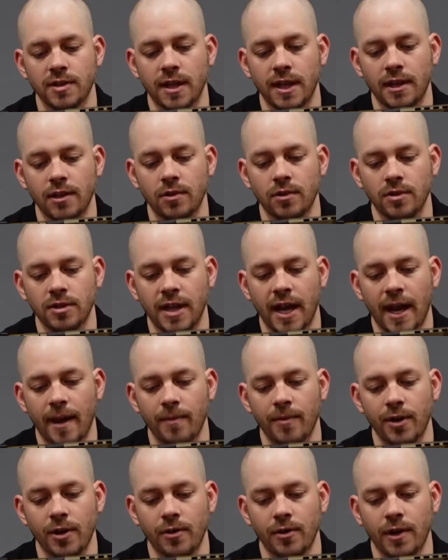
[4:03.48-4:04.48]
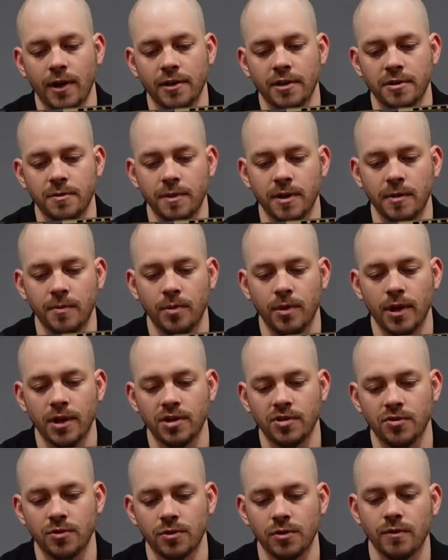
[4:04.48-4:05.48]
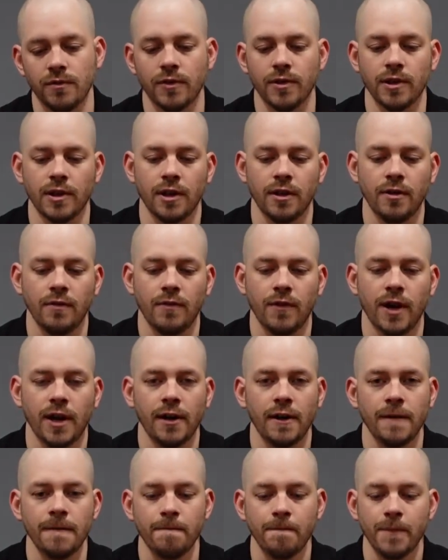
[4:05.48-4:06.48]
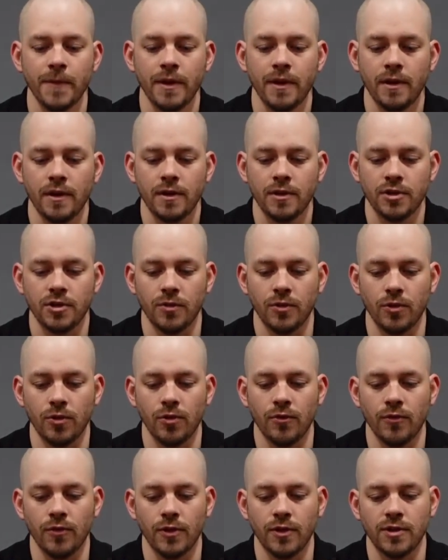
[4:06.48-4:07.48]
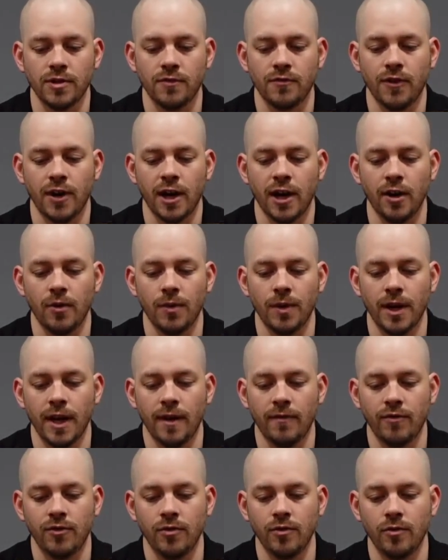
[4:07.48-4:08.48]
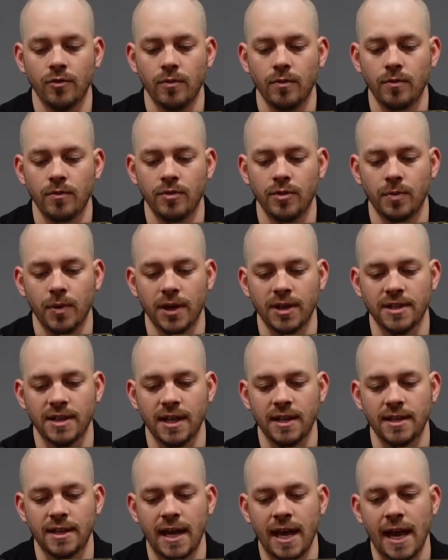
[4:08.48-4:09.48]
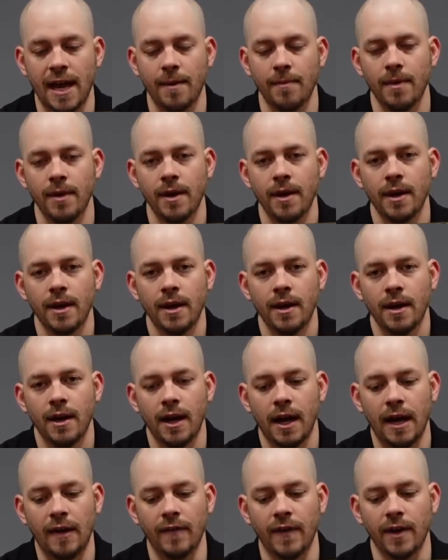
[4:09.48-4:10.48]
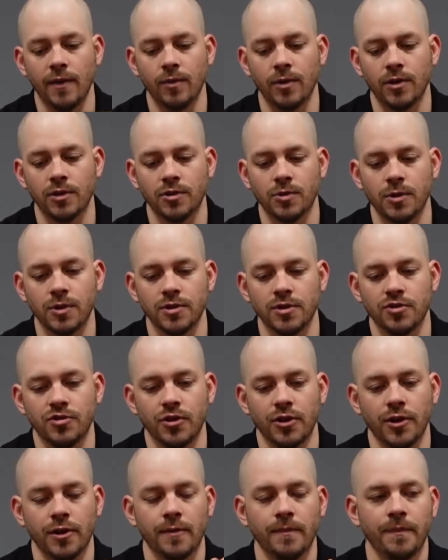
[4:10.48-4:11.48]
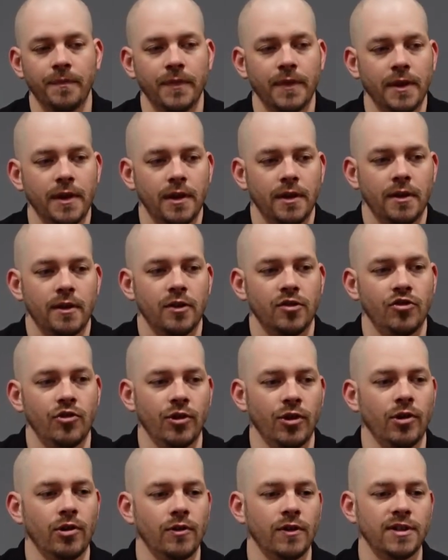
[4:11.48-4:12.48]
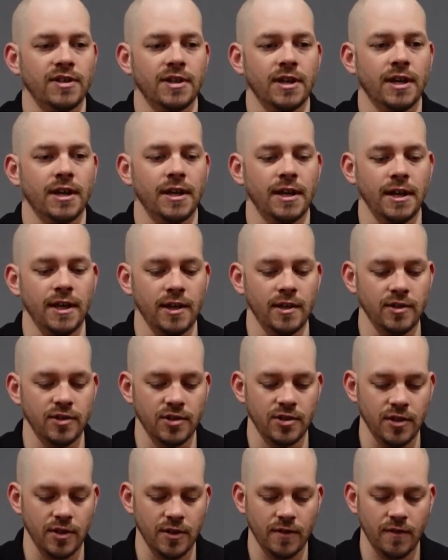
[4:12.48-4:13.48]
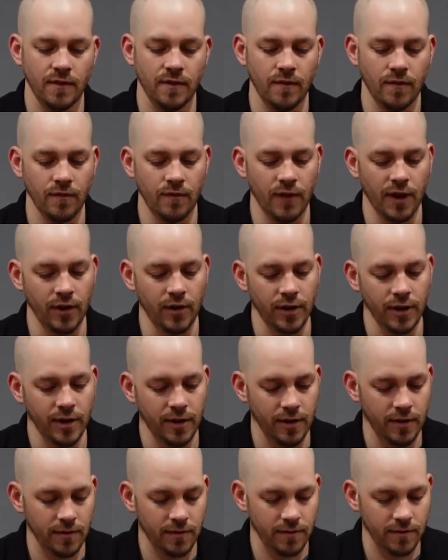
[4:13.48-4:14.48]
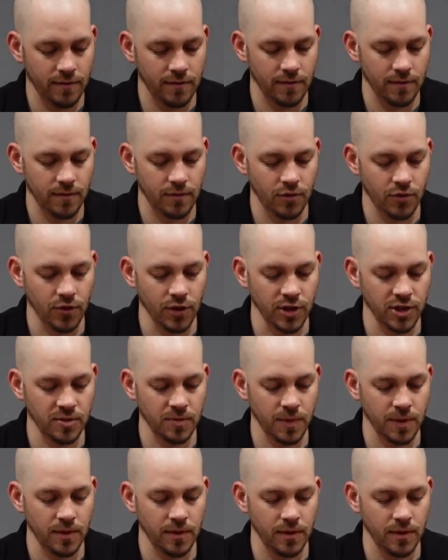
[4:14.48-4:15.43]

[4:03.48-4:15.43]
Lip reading: that little tab there that has to be depressed in order for the gun to fire. So in order for this to fire, we have to press that tab, and then we can squeeze the trigger. The trigger on this gun is very crisp.